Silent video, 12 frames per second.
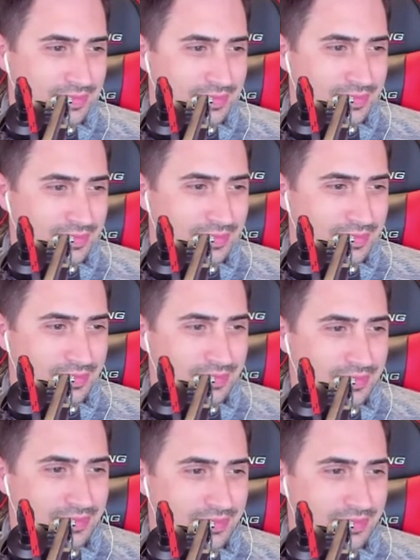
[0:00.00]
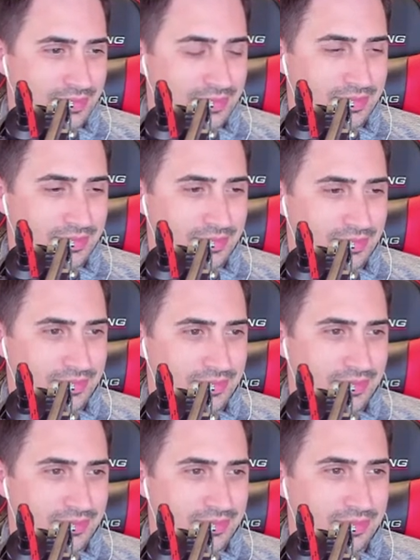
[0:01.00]

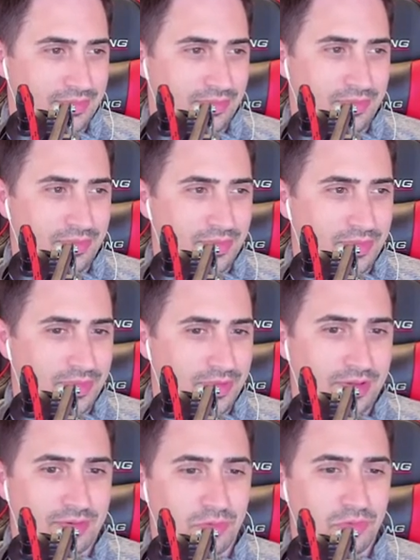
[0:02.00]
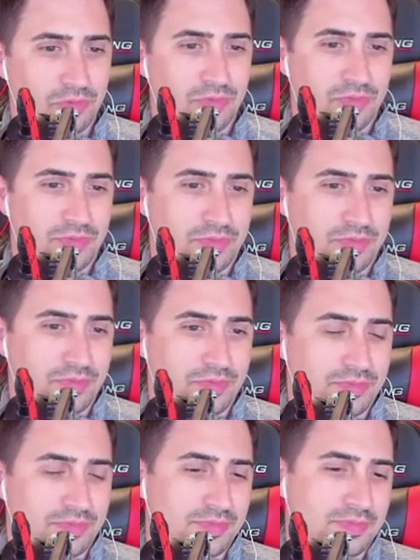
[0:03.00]

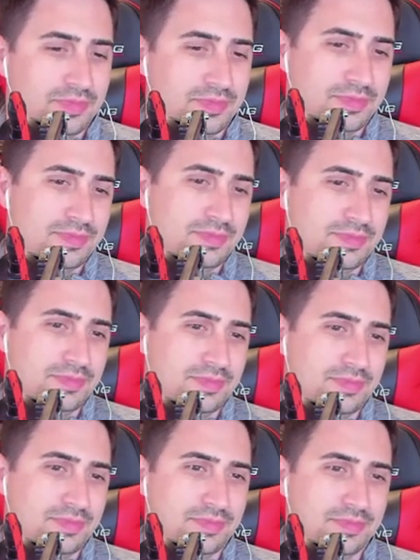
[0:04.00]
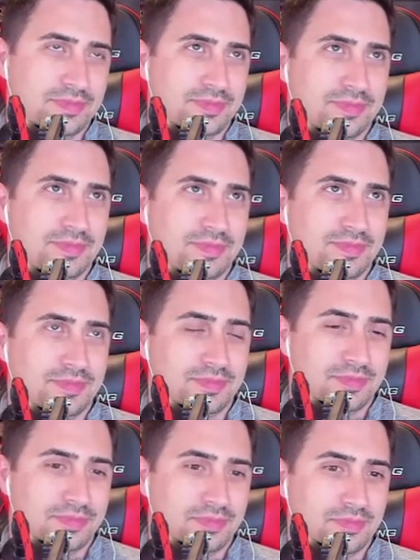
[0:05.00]

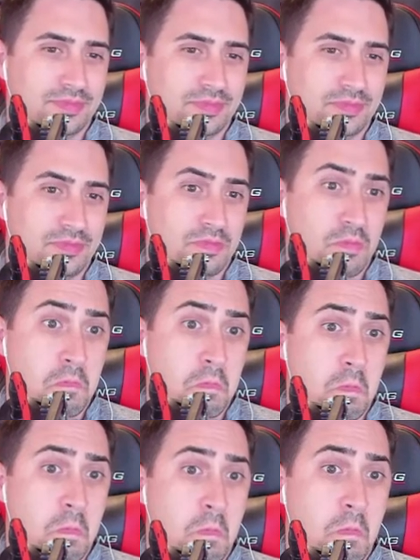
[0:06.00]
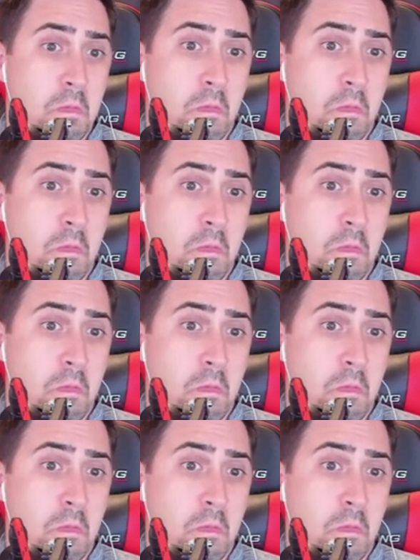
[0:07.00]
The person shown says nothing.